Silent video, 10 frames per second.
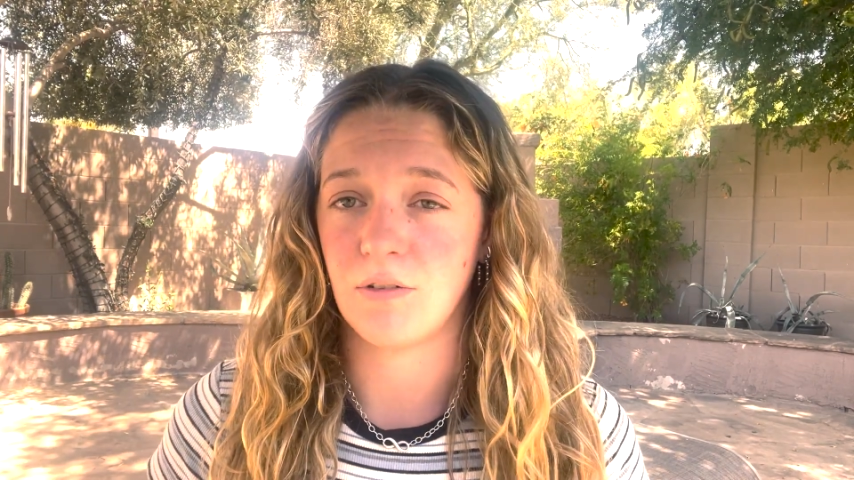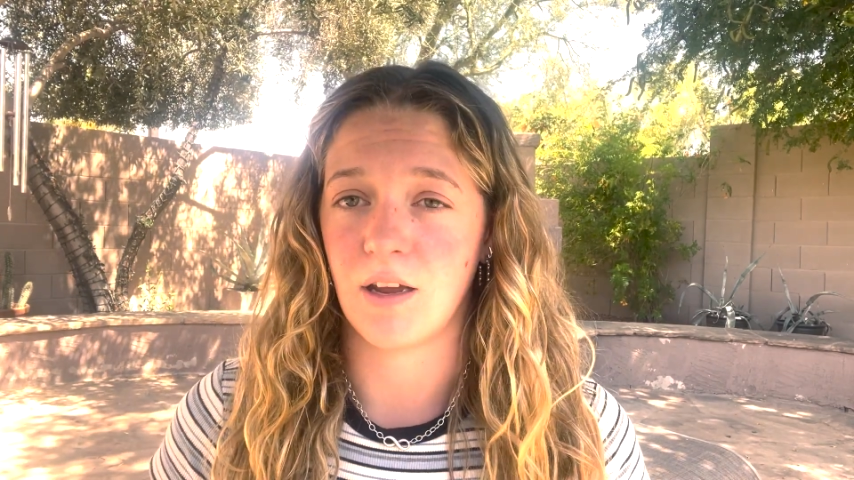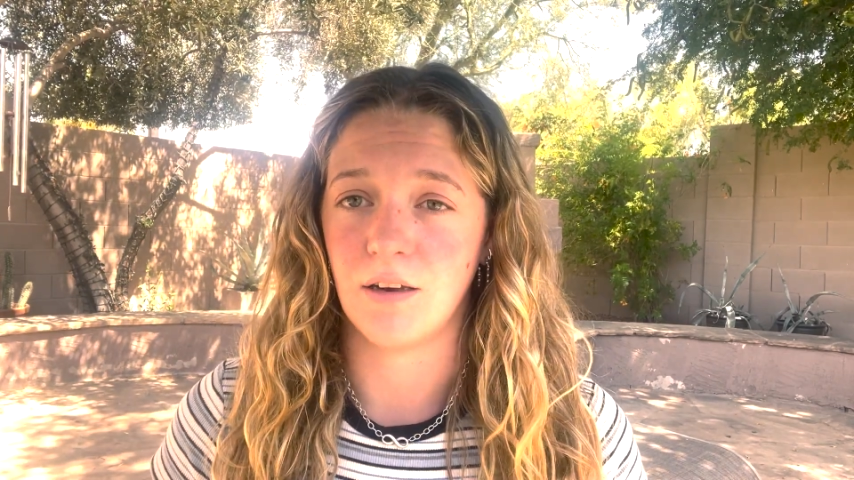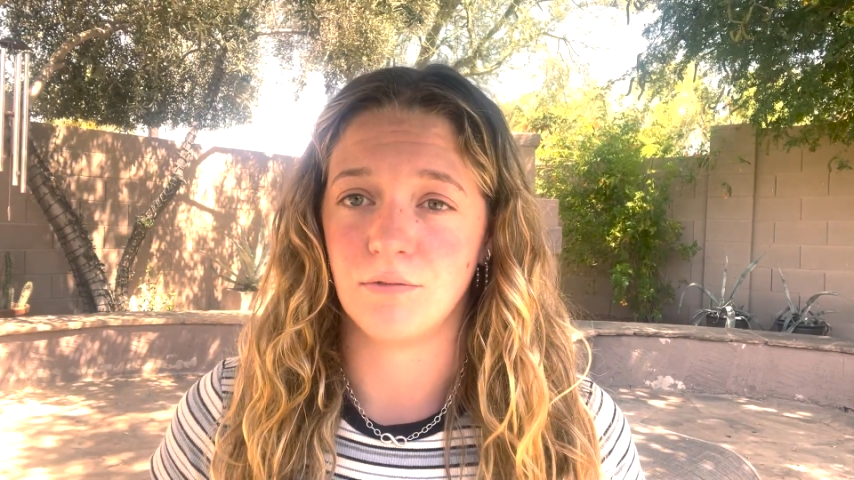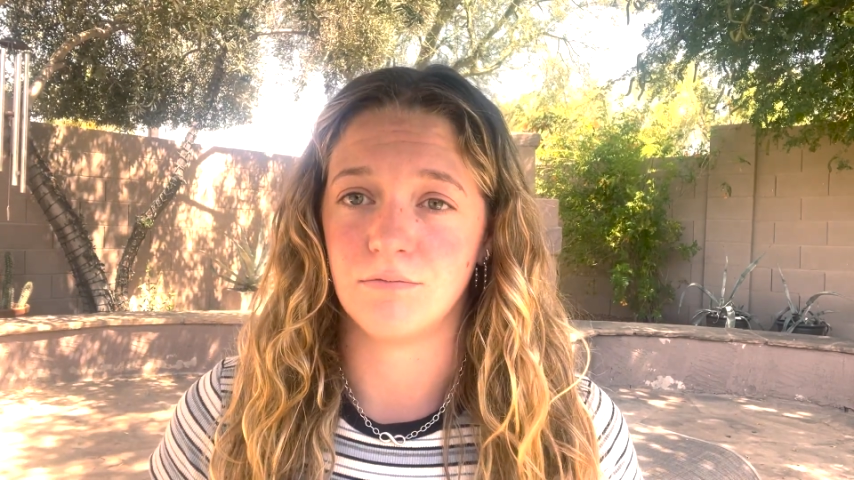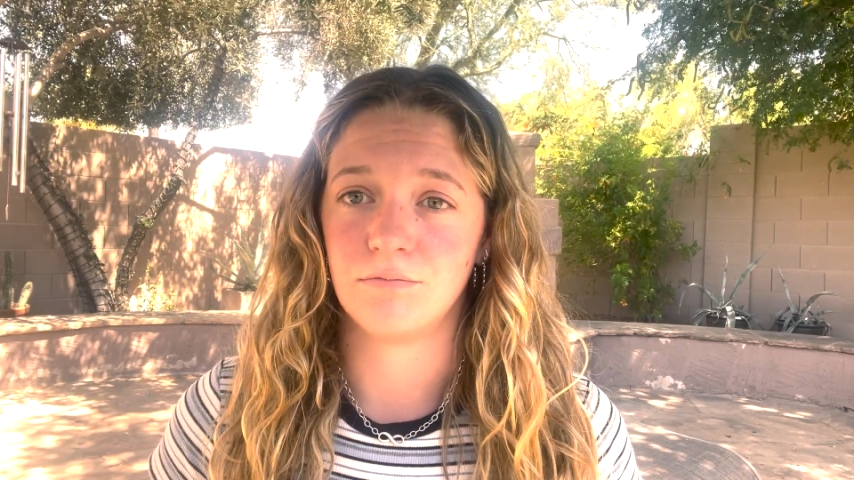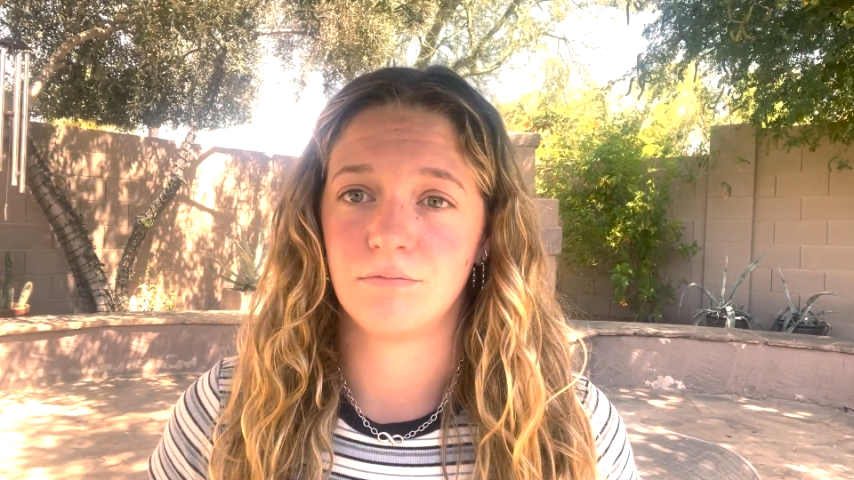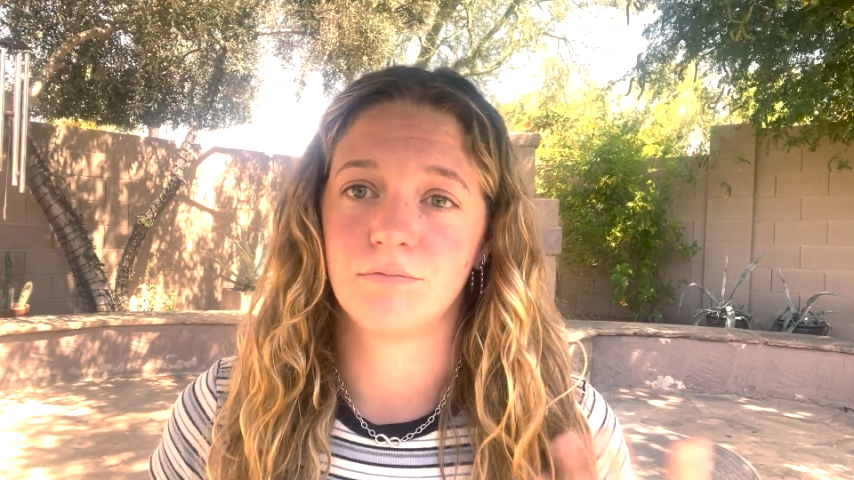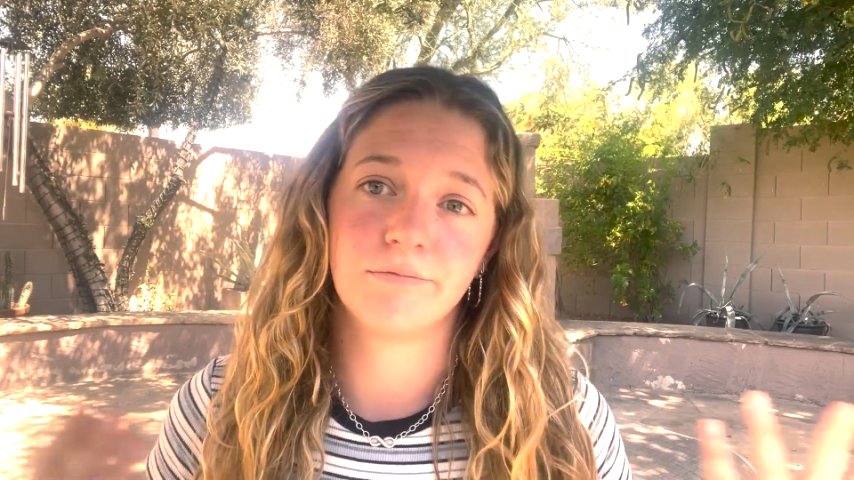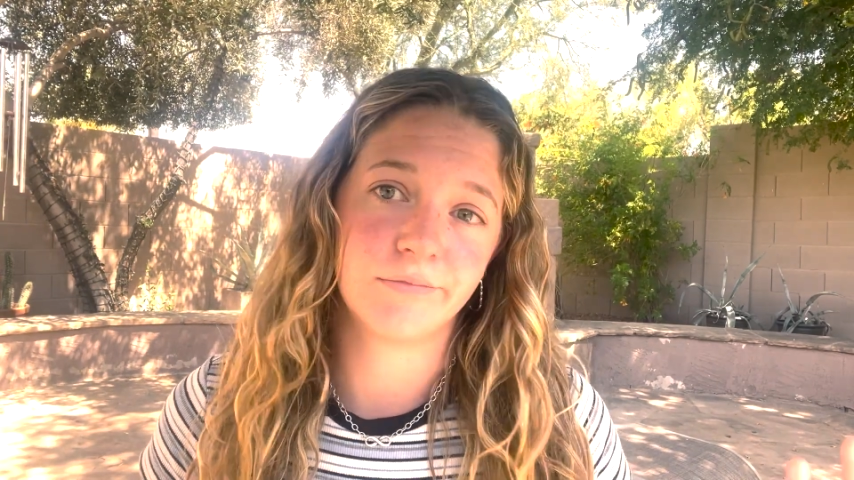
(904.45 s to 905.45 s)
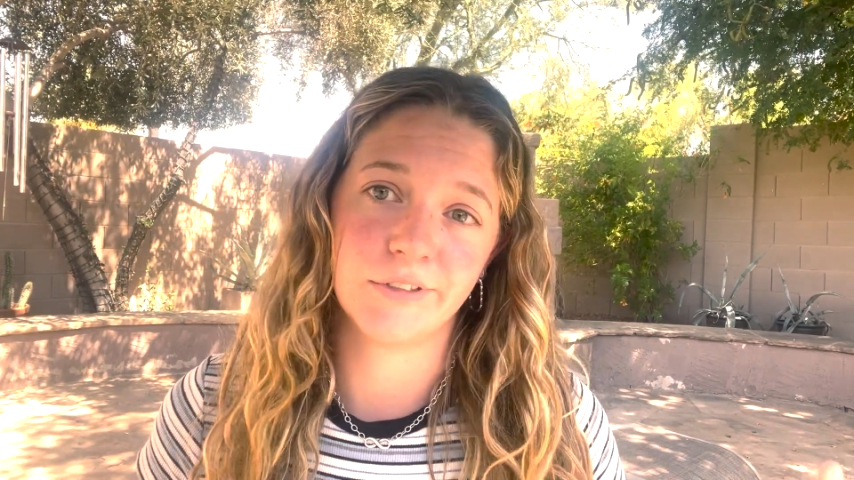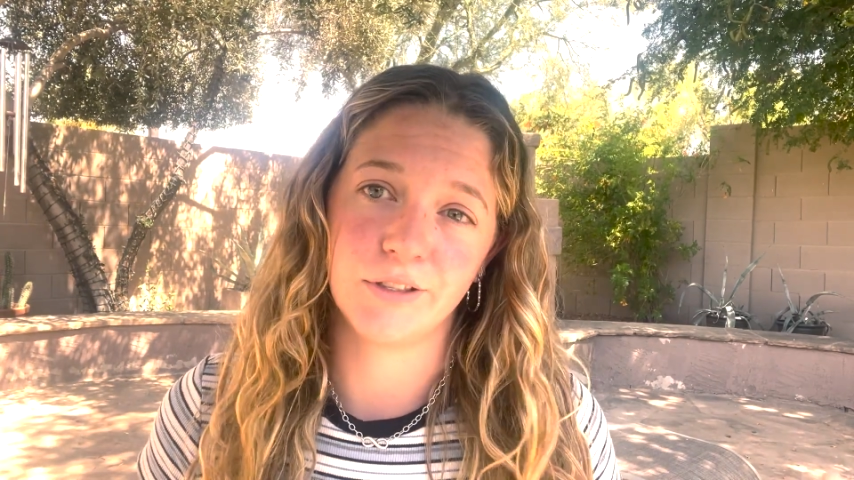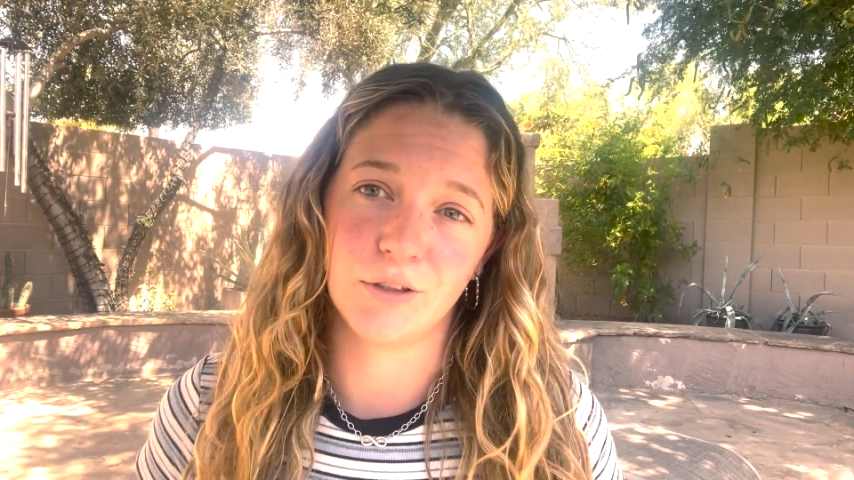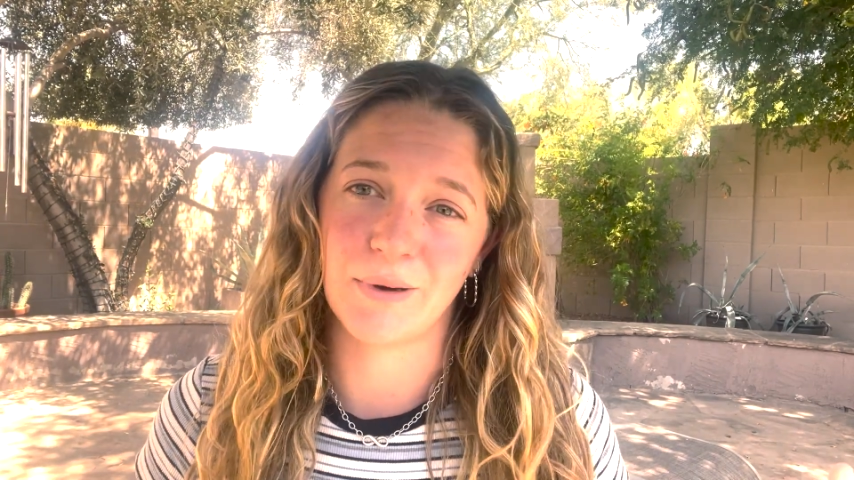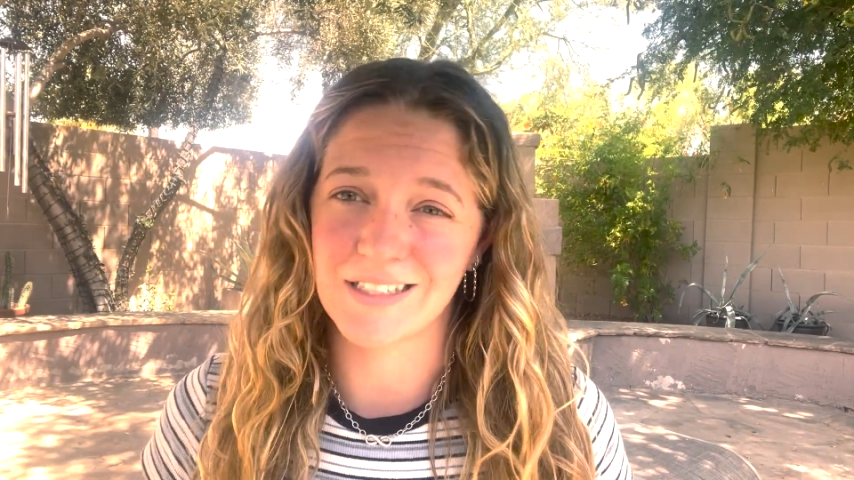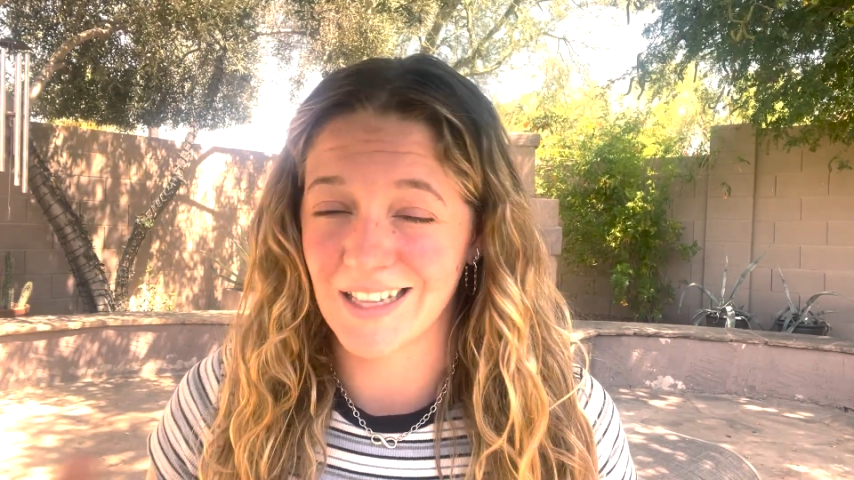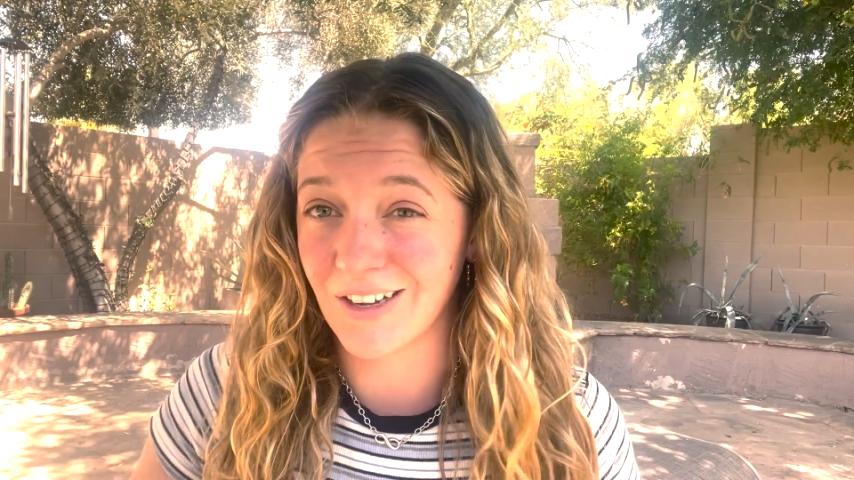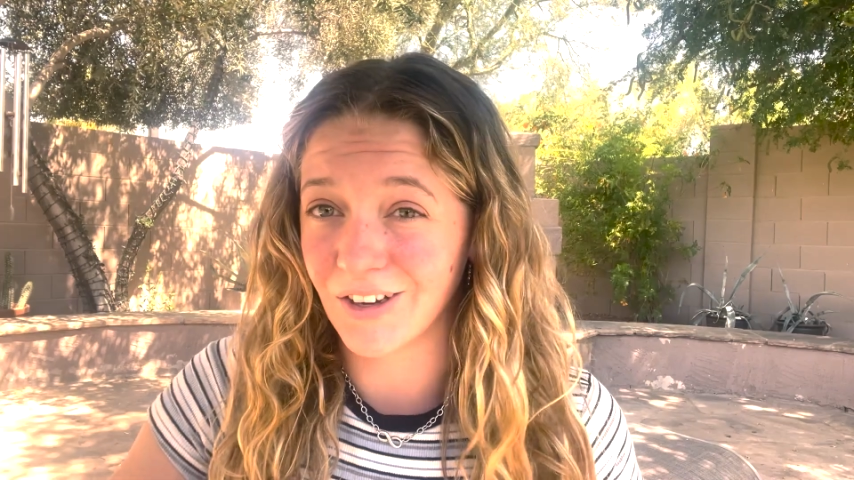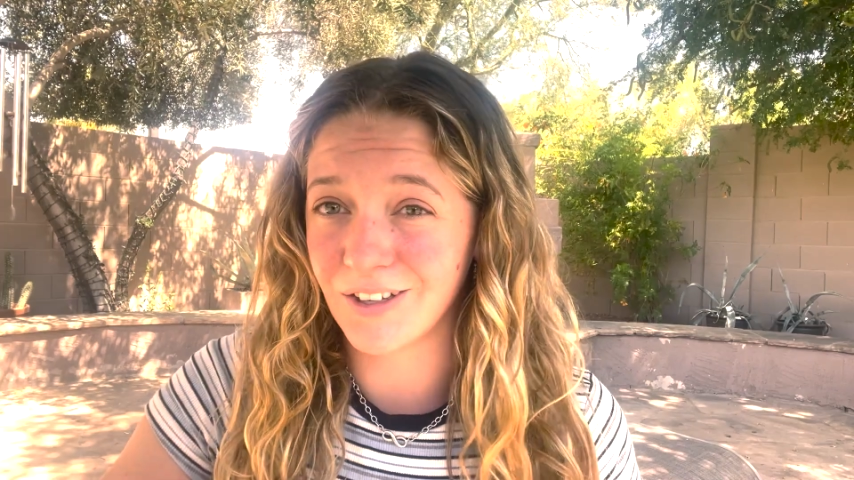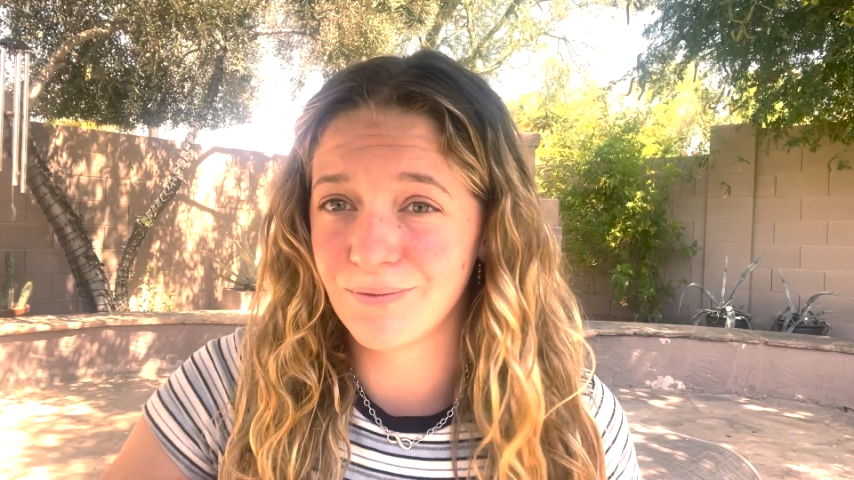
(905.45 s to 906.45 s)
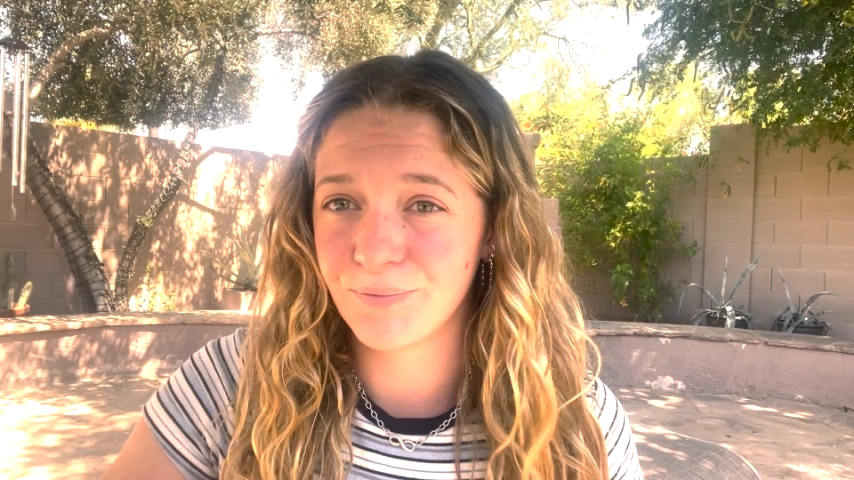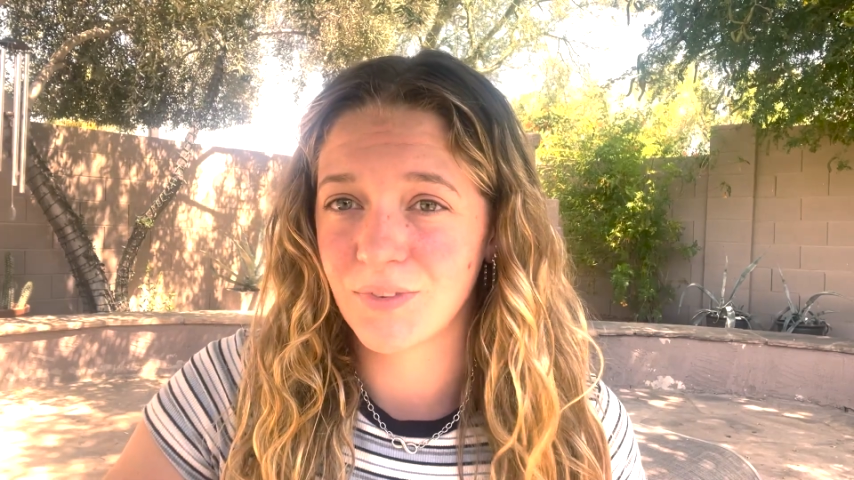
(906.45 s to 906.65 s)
and do the best they could.